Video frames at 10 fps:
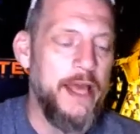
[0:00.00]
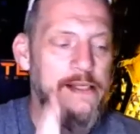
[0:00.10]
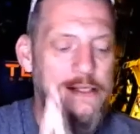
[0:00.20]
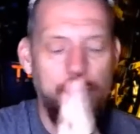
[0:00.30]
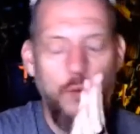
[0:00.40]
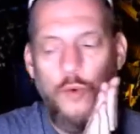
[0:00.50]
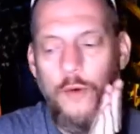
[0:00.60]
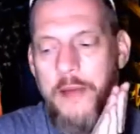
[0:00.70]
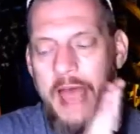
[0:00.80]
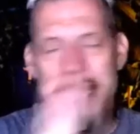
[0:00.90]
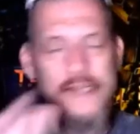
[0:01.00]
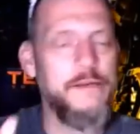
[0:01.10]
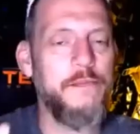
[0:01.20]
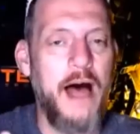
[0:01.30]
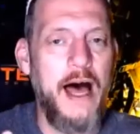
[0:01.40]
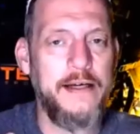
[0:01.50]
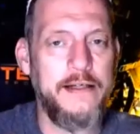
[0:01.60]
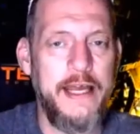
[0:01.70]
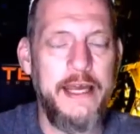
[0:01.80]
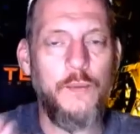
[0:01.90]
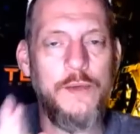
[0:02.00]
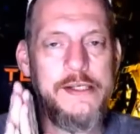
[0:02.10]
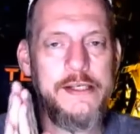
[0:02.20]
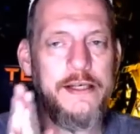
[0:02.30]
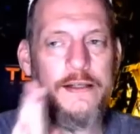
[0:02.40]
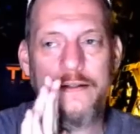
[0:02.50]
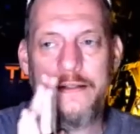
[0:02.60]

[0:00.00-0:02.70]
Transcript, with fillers: as we're passing by today and we see